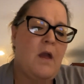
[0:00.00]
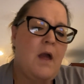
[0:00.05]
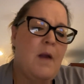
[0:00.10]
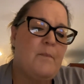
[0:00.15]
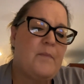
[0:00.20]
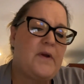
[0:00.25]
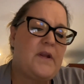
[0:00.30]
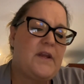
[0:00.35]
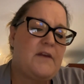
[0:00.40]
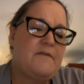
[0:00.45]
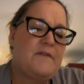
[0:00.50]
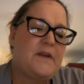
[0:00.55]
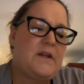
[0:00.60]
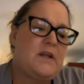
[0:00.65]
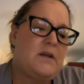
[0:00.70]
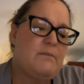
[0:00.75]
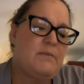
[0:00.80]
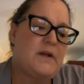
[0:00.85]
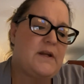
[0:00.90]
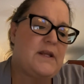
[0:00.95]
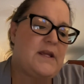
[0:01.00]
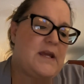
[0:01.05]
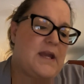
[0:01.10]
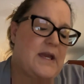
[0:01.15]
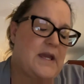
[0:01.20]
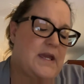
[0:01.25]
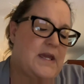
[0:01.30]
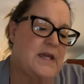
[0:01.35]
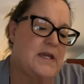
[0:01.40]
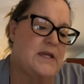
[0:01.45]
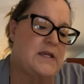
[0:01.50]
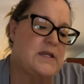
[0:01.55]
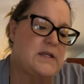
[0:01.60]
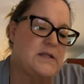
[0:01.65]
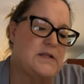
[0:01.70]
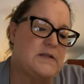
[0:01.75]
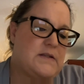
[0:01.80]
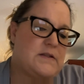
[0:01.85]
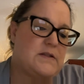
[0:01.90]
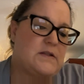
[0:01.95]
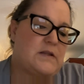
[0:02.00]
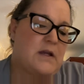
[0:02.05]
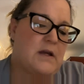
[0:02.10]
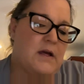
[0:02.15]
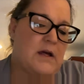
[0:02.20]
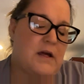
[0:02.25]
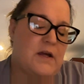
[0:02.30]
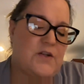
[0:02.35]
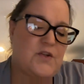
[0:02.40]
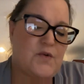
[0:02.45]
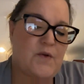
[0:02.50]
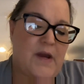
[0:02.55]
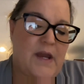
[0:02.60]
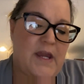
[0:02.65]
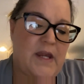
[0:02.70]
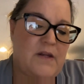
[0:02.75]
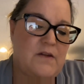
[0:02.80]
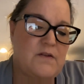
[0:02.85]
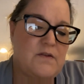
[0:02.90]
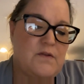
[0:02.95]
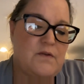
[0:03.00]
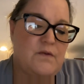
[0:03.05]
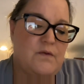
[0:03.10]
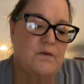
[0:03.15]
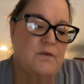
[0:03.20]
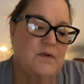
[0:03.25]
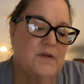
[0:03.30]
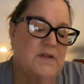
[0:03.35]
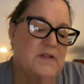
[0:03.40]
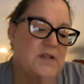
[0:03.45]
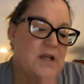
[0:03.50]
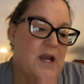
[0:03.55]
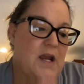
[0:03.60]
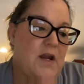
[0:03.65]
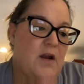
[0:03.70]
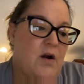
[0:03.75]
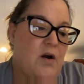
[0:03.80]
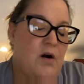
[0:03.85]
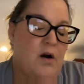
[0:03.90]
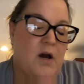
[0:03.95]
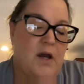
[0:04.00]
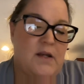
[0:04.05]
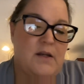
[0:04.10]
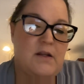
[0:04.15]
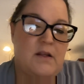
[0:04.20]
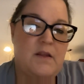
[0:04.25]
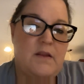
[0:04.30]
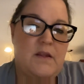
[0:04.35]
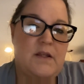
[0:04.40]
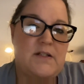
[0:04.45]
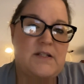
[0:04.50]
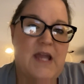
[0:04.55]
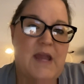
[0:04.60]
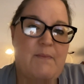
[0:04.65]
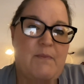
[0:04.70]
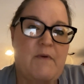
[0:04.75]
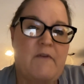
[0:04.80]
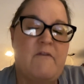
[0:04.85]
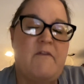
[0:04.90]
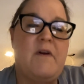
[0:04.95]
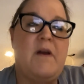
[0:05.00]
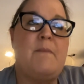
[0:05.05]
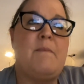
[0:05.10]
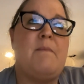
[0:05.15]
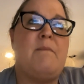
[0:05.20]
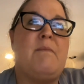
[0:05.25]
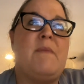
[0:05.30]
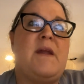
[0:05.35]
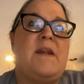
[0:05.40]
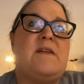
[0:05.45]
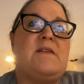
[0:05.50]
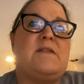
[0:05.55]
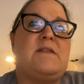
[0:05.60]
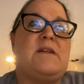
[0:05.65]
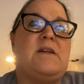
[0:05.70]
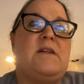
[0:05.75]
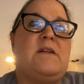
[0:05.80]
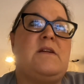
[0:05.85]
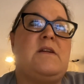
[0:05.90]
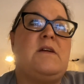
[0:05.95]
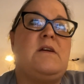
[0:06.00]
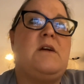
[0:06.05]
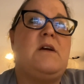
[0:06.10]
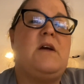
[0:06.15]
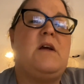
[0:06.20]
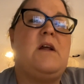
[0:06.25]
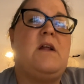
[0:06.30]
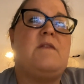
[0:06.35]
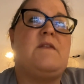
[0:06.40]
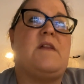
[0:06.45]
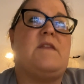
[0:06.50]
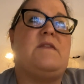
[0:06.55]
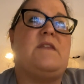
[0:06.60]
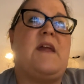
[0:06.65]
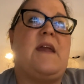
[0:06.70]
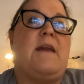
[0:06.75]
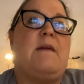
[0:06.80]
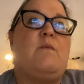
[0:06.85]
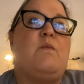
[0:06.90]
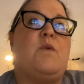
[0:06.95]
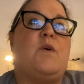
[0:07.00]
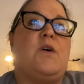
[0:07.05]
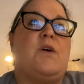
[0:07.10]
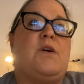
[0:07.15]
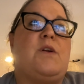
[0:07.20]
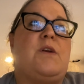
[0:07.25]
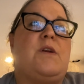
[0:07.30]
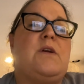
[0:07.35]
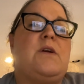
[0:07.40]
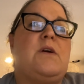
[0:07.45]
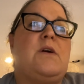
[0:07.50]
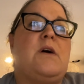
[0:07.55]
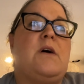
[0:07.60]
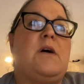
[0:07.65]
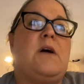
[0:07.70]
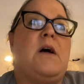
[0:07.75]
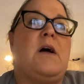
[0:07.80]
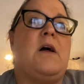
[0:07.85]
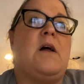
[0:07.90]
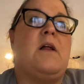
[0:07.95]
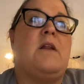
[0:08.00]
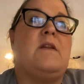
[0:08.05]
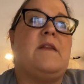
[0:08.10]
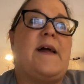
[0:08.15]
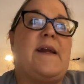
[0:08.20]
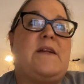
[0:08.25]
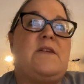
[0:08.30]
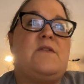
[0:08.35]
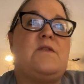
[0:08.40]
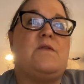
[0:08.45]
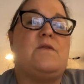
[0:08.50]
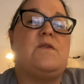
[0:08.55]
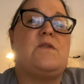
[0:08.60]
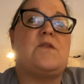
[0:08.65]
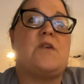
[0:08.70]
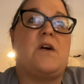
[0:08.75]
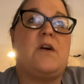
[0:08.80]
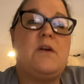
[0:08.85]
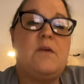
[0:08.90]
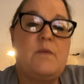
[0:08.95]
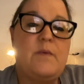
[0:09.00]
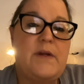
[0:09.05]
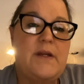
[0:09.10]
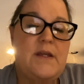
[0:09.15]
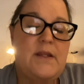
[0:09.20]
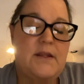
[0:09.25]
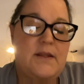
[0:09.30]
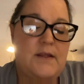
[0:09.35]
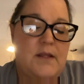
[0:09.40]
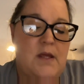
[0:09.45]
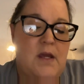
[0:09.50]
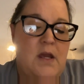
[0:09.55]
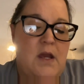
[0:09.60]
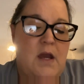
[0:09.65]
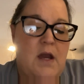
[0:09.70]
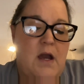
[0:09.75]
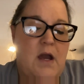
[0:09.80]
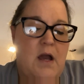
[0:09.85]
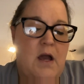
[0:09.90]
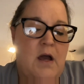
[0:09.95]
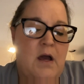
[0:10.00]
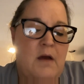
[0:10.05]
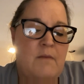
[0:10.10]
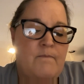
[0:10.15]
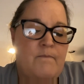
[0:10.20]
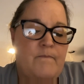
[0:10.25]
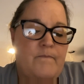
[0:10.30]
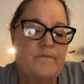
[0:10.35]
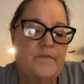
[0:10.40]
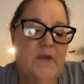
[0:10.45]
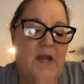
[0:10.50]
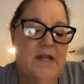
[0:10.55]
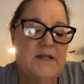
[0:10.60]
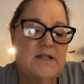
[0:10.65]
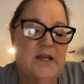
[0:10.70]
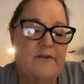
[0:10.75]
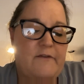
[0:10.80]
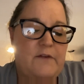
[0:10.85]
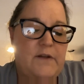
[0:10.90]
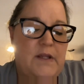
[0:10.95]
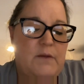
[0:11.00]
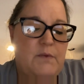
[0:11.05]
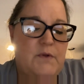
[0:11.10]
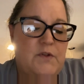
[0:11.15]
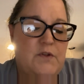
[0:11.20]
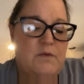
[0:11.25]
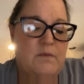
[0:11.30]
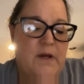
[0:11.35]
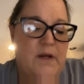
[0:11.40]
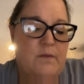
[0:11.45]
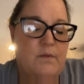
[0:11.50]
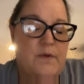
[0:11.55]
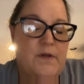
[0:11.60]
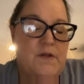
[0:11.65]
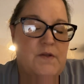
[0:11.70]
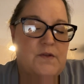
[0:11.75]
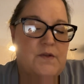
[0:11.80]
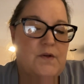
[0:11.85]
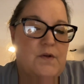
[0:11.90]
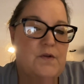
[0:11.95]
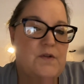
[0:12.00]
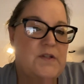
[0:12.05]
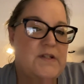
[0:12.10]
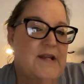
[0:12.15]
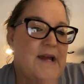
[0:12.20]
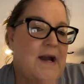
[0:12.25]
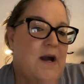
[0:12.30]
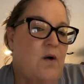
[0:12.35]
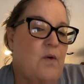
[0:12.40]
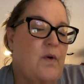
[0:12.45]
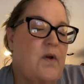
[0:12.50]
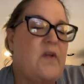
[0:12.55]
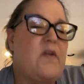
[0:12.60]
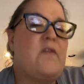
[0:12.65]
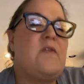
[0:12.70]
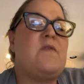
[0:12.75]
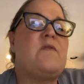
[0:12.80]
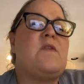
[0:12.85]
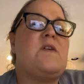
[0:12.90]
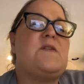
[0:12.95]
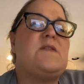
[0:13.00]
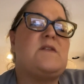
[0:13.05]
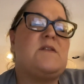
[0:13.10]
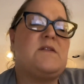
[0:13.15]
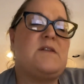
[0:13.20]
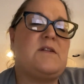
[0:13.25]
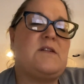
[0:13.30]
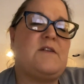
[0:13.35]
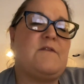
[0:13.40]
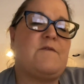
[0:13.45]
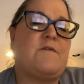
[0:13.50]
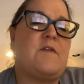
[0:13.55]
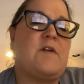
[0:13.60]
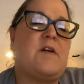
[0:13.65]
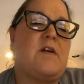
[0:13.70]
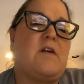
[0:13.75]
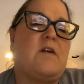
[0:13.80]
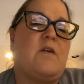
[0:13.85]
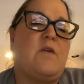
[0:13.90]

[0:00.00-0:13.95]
But if anybody is trying to decide on the type of medicine that they would like to start with, I definitely would do my research. Now, this is a different